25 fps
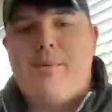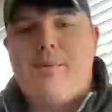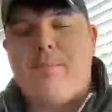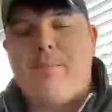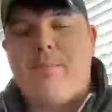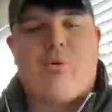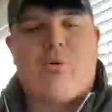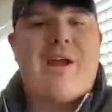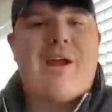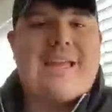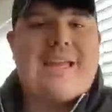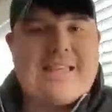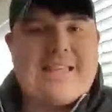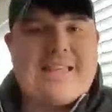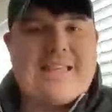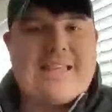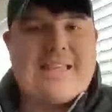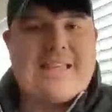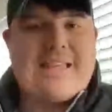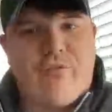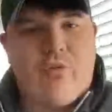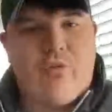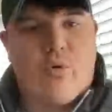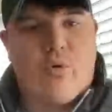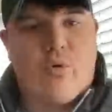Let me break it
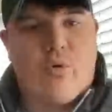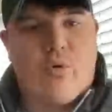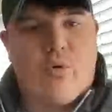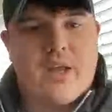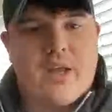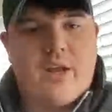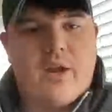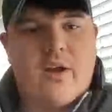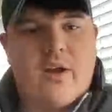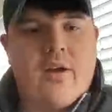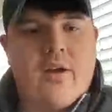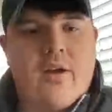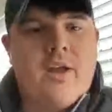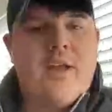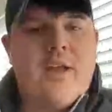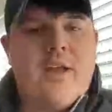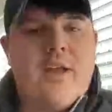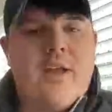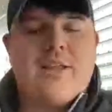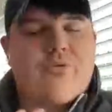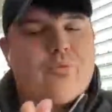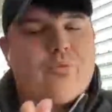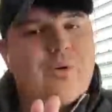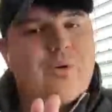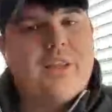down for you here.
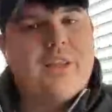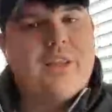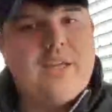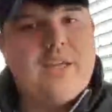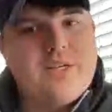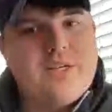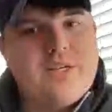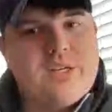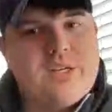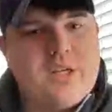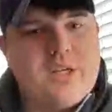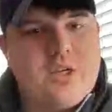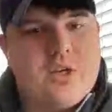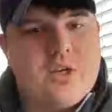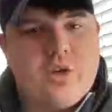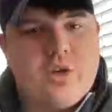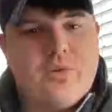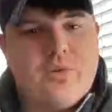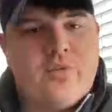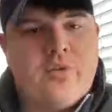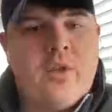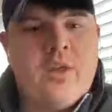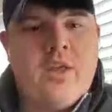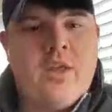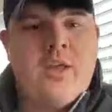It's really easy to
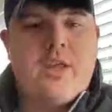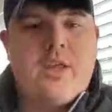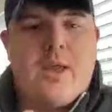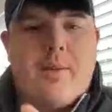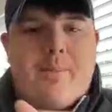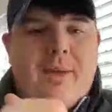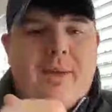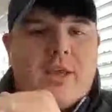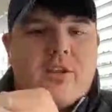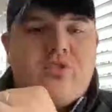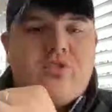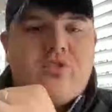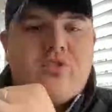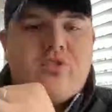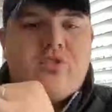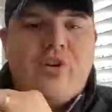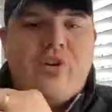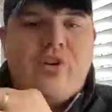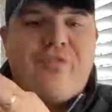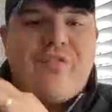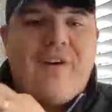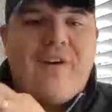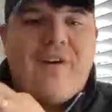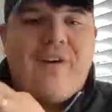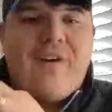use. You pick
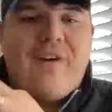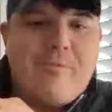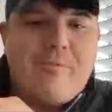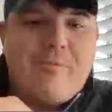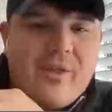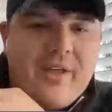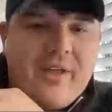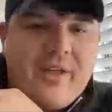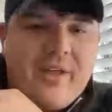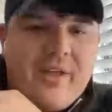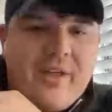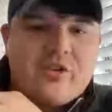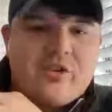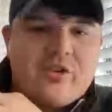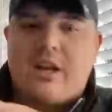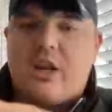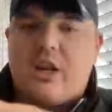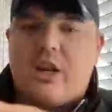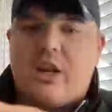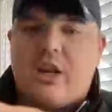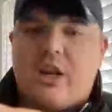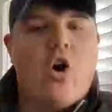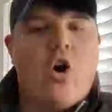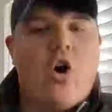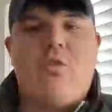two to five players
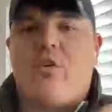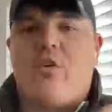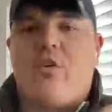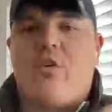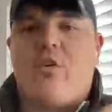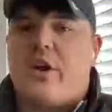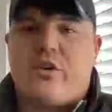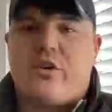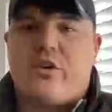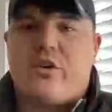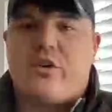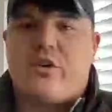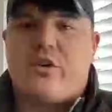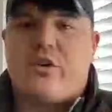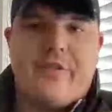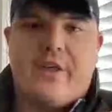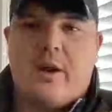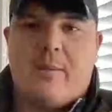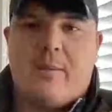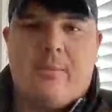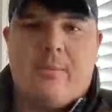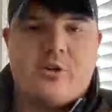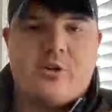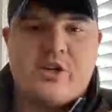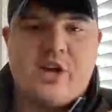and an over-under
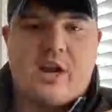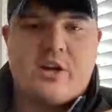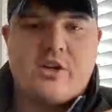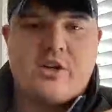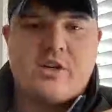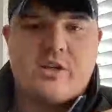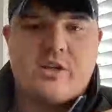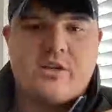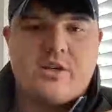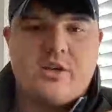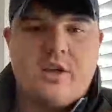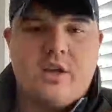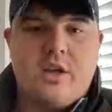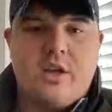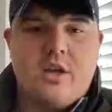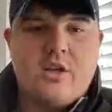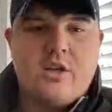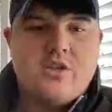on their projections.